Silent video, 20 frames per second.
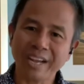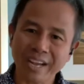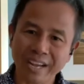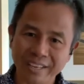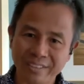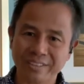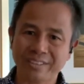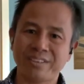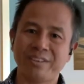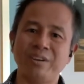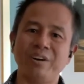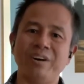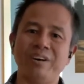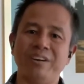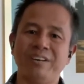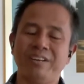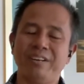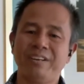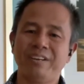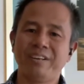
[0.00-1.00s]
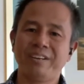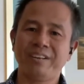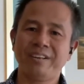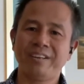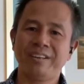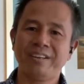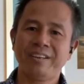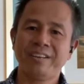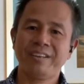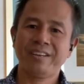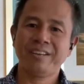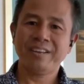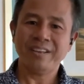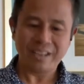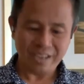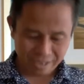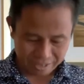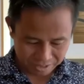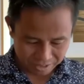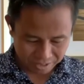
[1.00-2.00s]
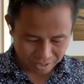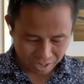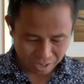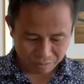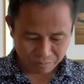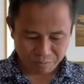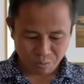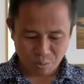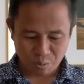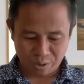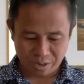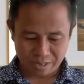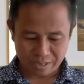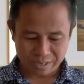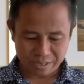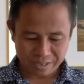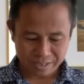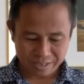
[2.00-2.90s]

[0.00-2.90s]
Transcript: ask God. Ask God for it.